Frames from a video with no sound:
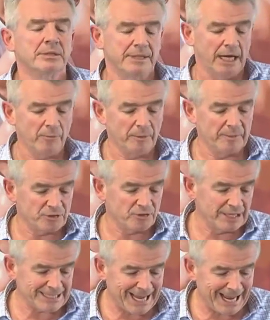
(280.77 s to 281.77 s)
And we've been
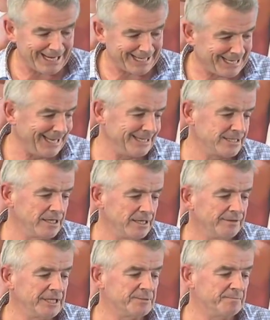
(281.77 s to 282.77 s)
trying to allocate
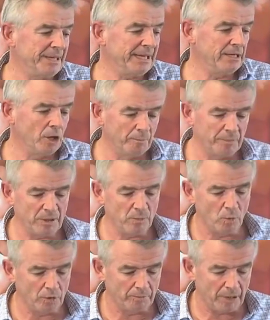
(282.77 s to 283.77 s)
this big lumpy
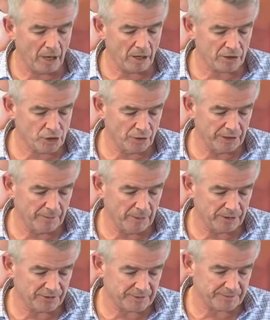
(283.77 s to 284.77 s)
one block during the
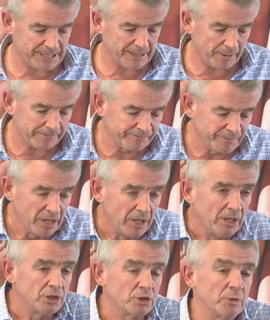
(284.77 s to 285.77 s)
month of September.
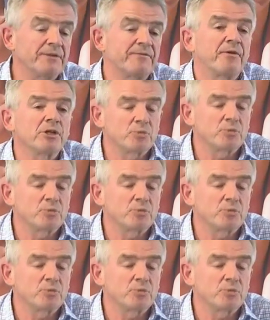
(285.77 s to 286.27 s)
So in the first